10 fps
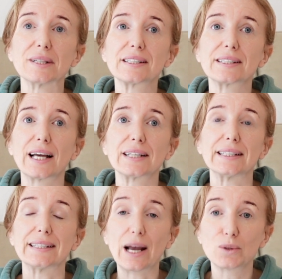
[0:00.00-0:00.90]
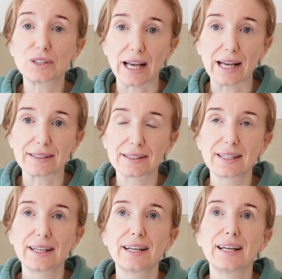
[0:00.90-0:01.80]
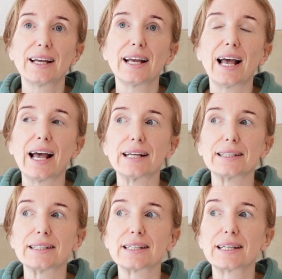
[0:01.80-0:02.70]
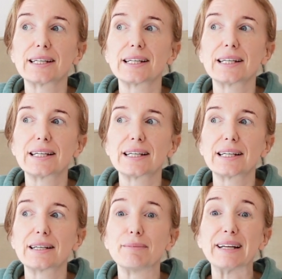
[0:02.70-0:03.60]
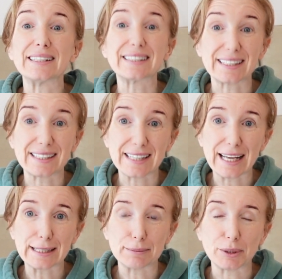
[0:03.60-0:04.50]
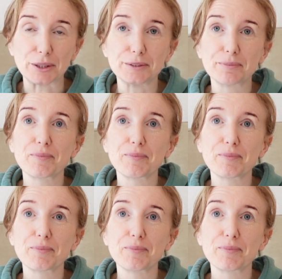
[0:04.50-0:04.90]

started out as, and being sustainable,